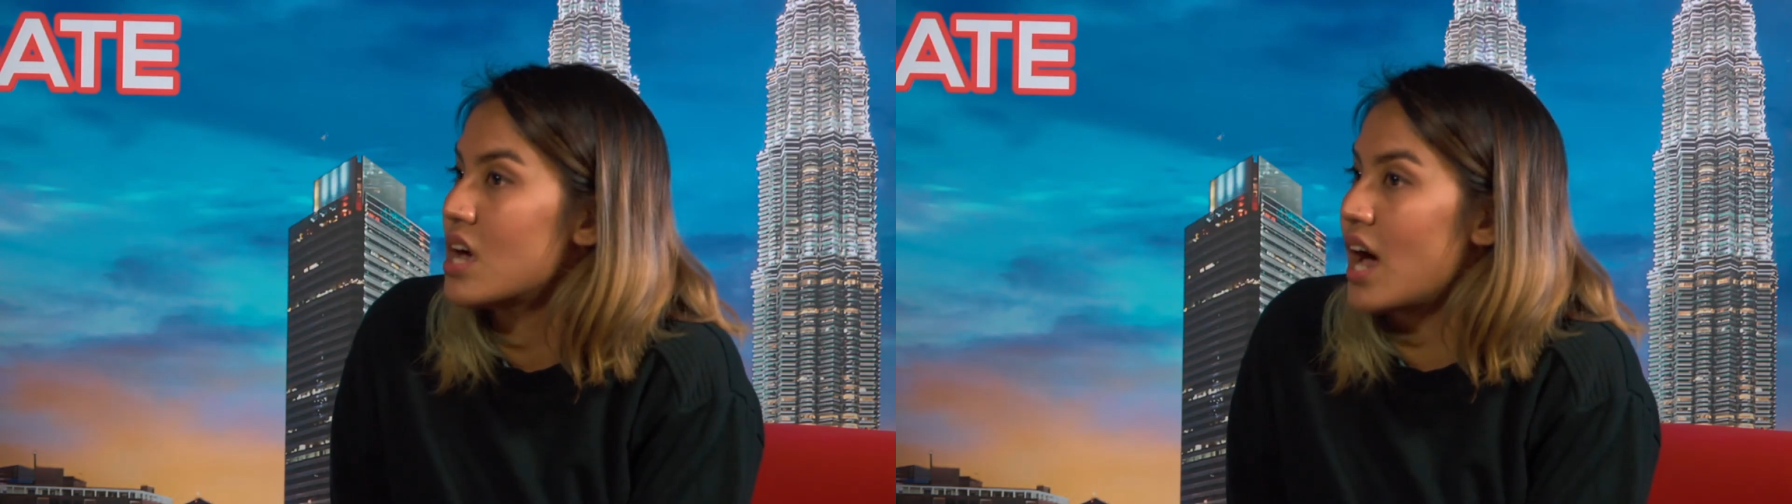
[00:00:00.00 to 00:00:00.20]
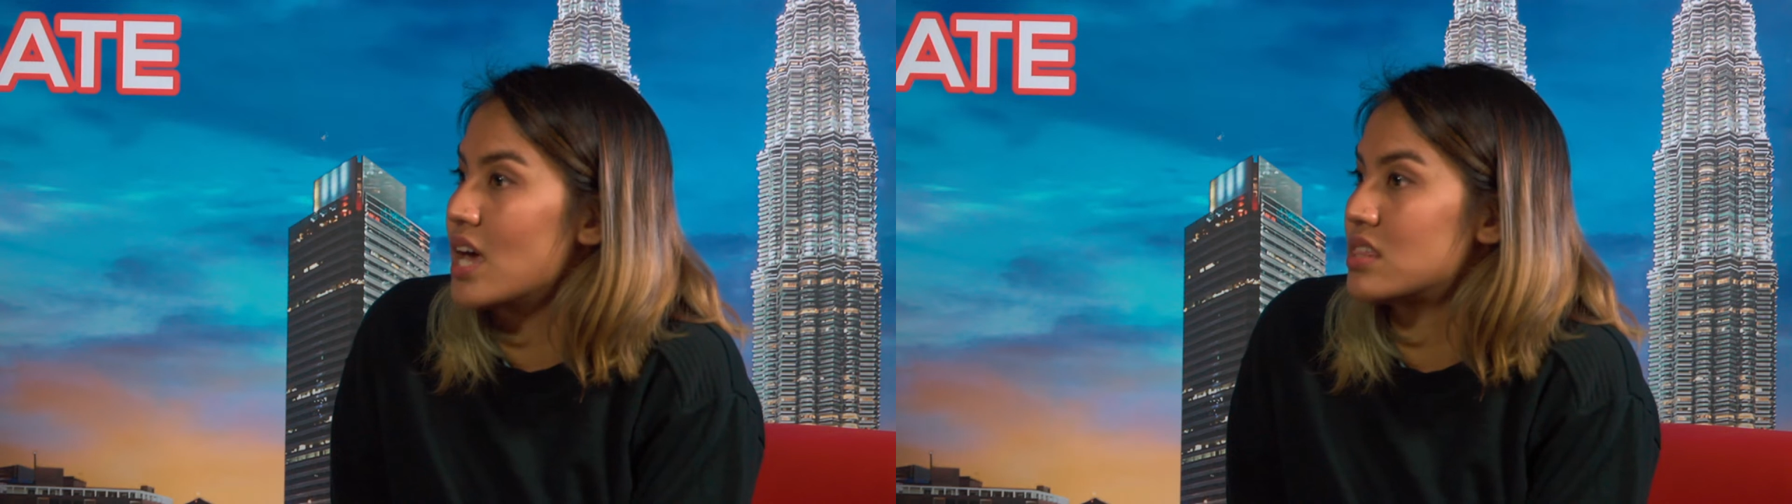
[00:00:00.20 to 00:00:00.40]

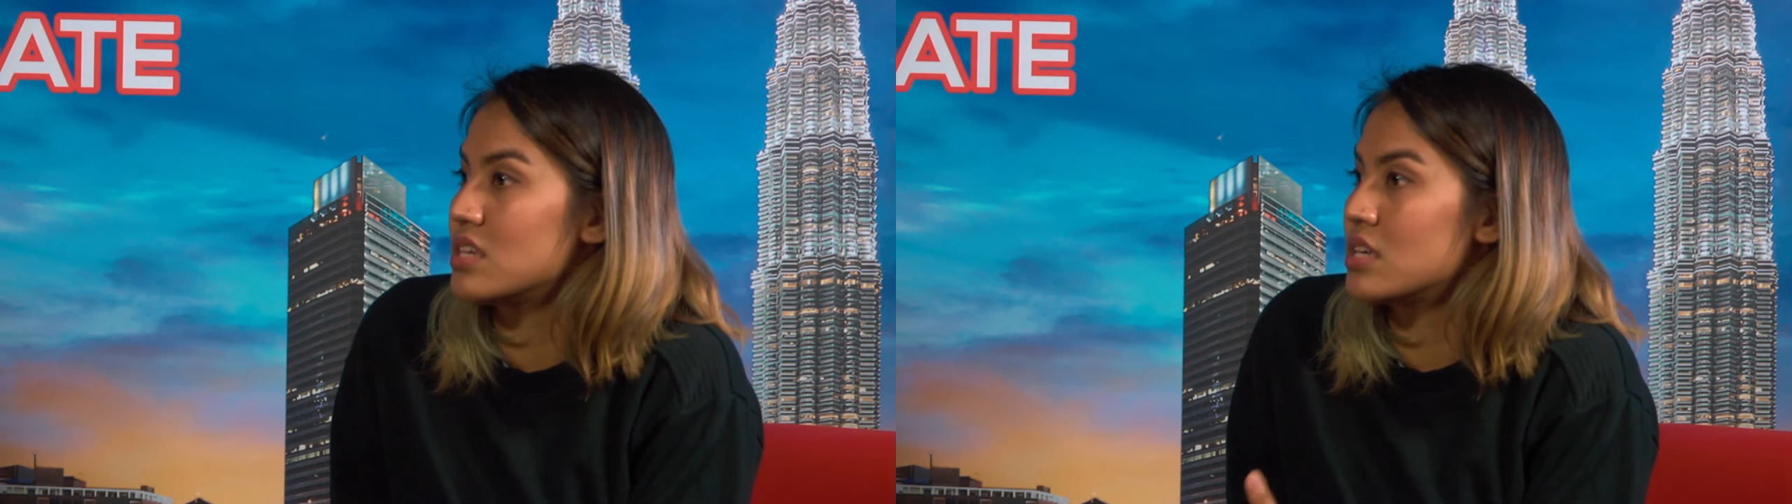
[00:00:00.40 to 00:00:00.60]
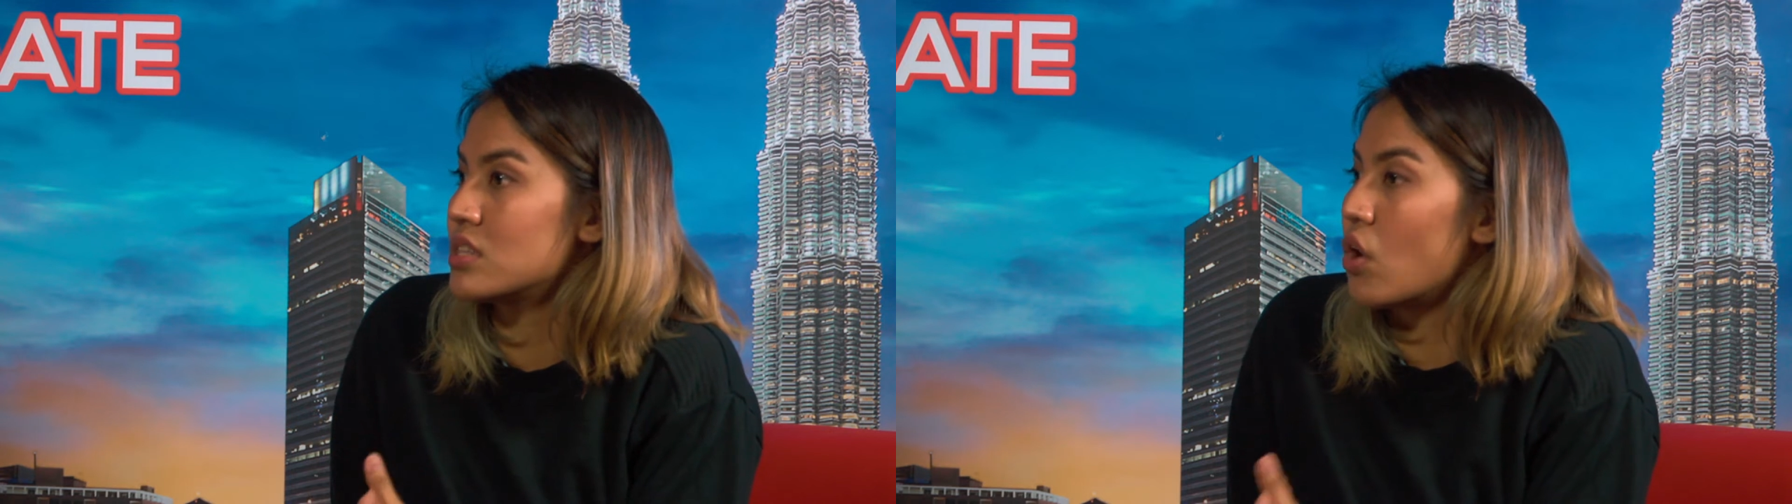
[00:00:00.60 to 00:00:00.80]
I
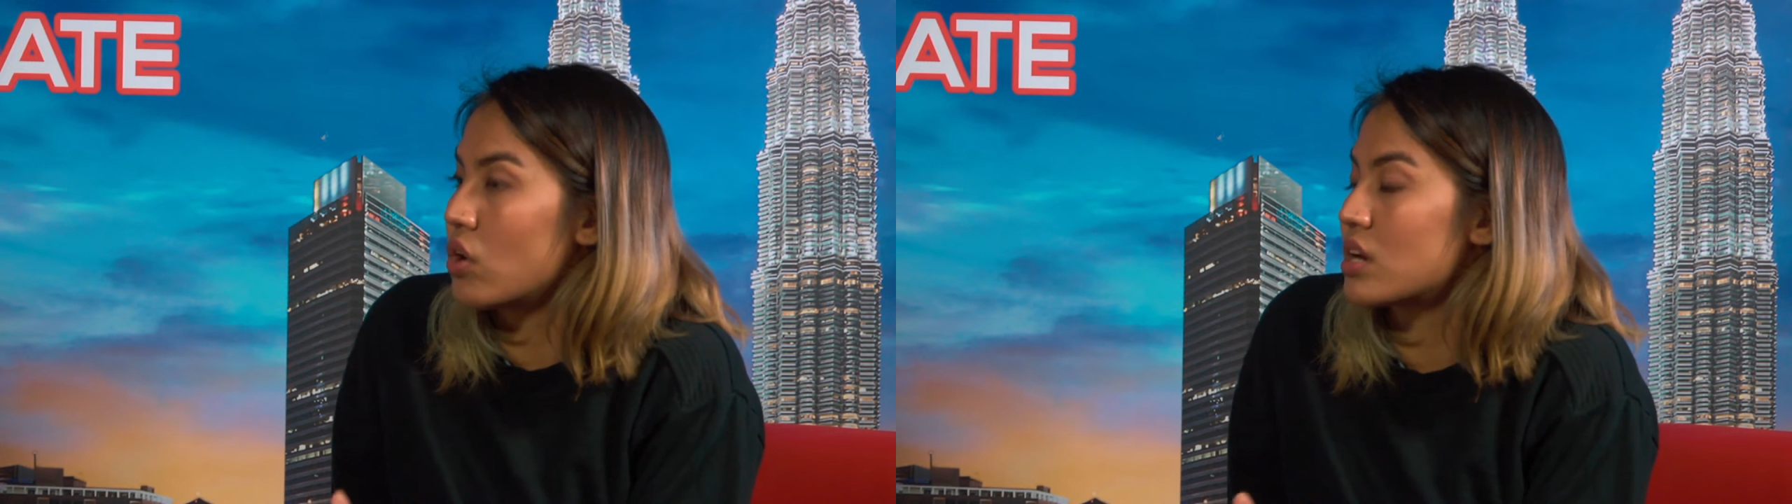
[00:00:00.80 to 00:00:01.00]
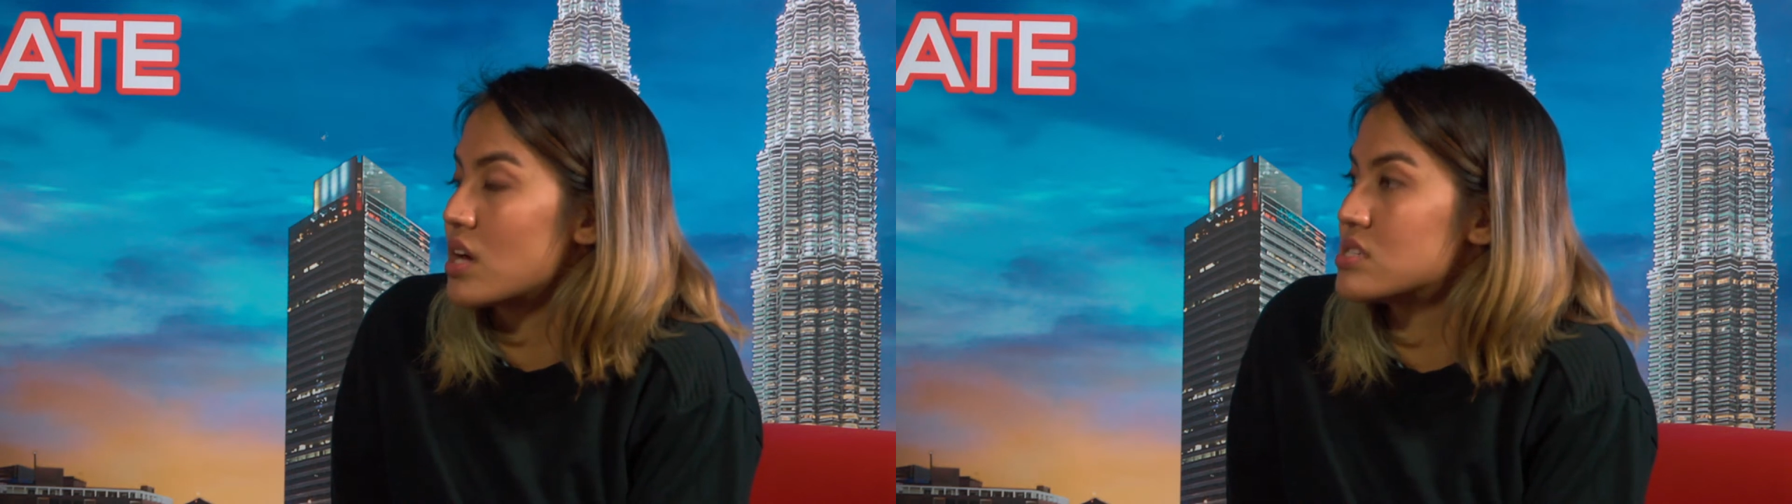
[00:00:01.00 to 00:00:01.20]
think the
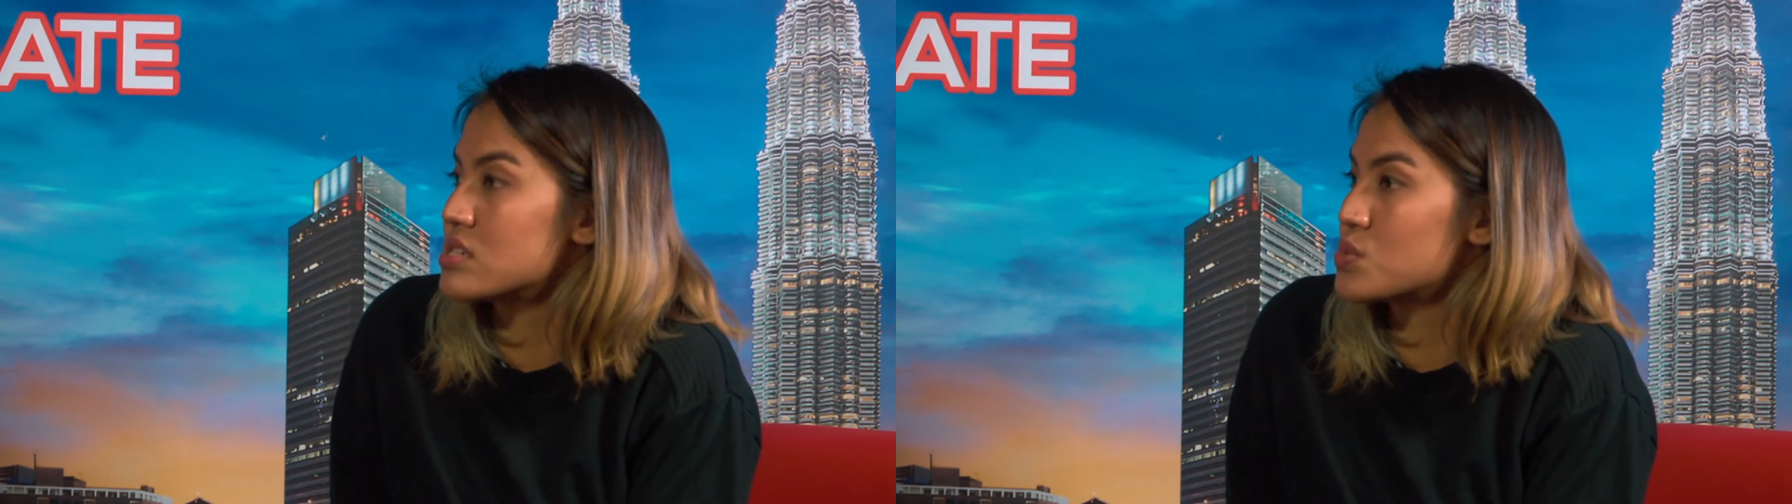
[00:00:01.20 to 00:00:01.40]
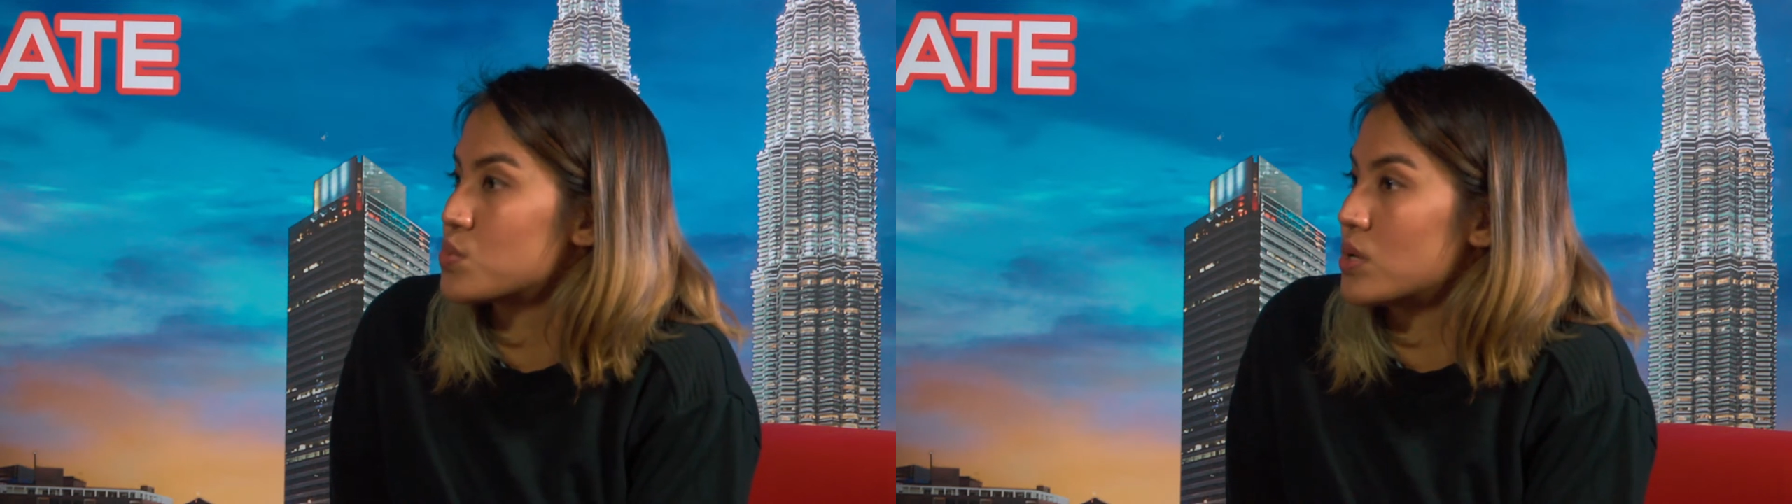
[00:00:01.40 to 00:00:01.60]

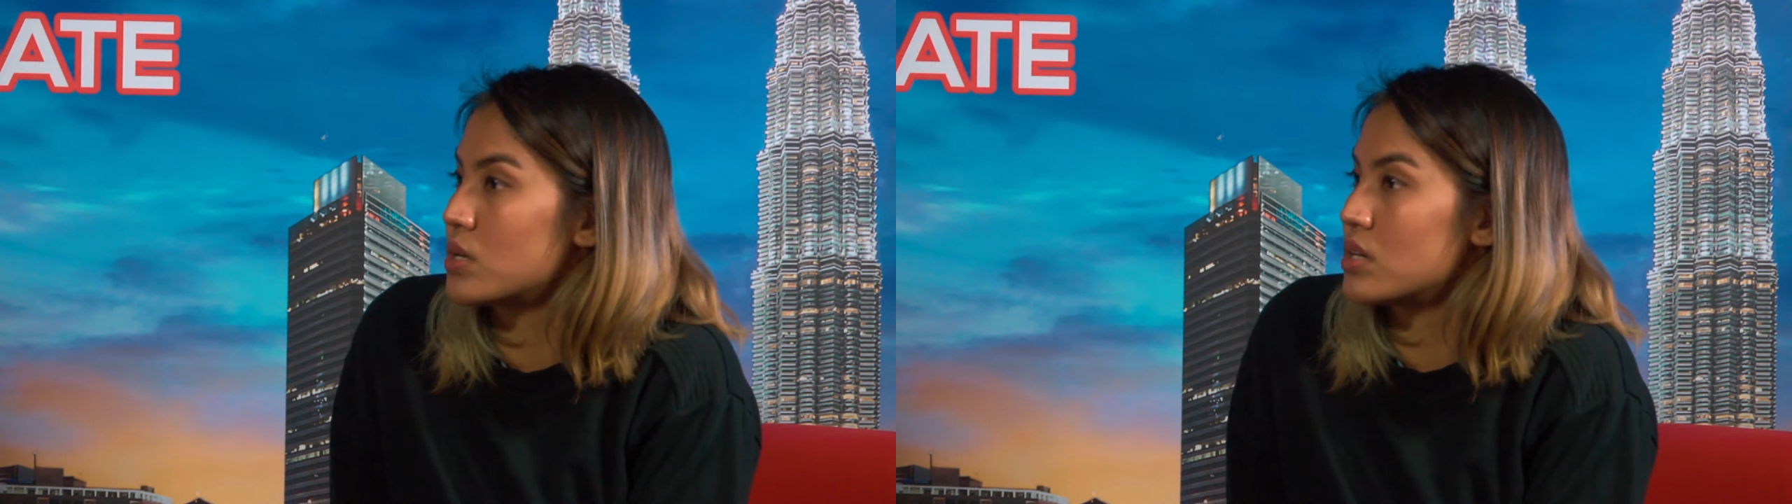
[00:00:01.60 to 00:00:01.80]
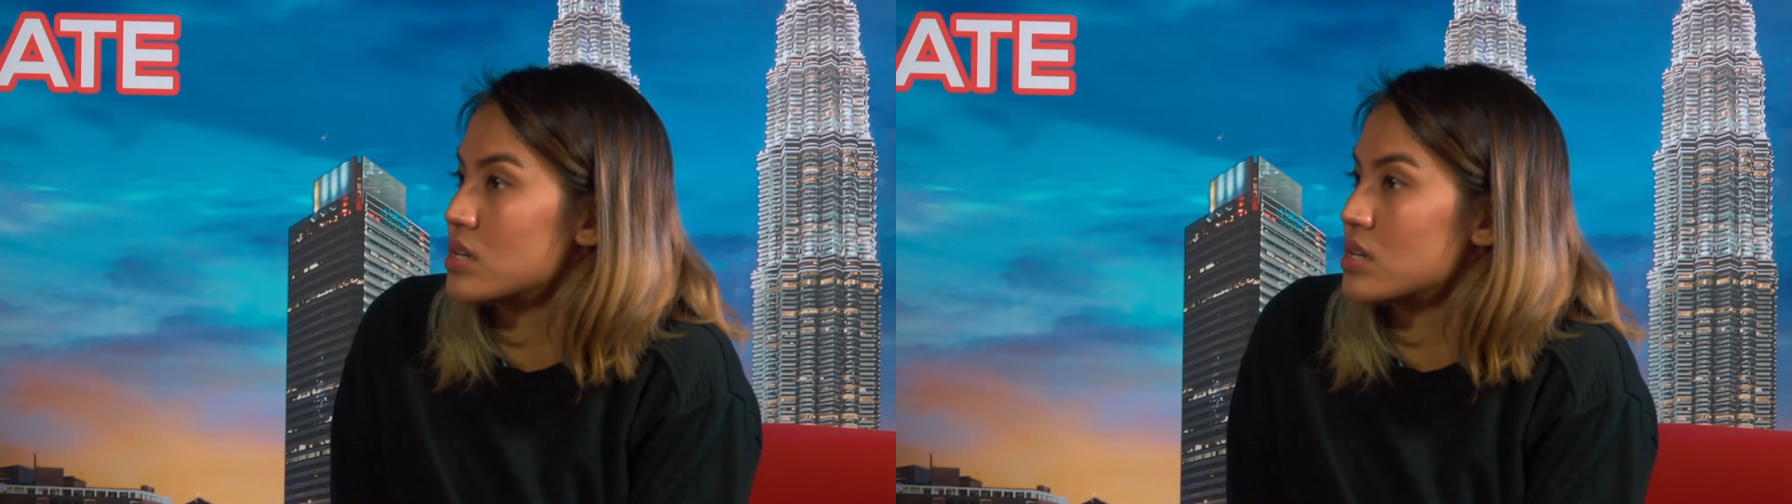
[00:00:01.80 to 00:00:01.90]
organizers would